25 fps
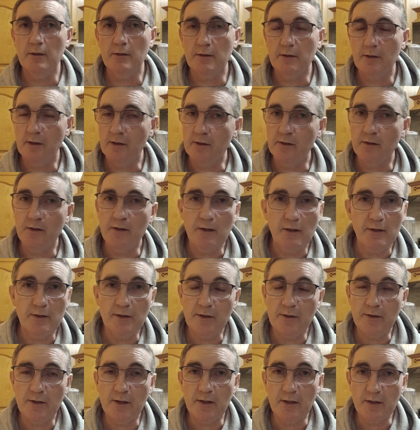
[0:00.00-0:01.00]
a
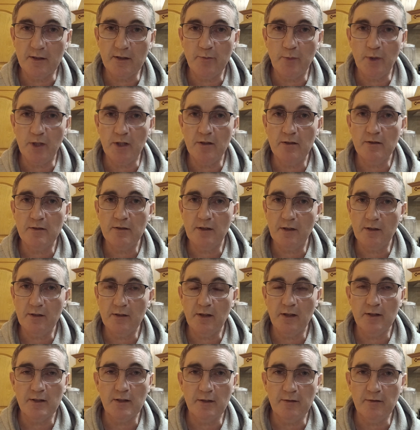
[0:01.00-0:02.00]
near-death experience
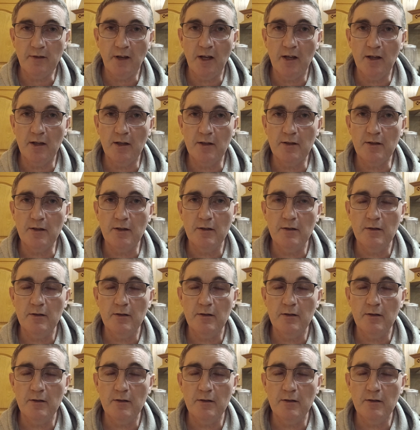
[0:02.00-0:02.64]
that they've had,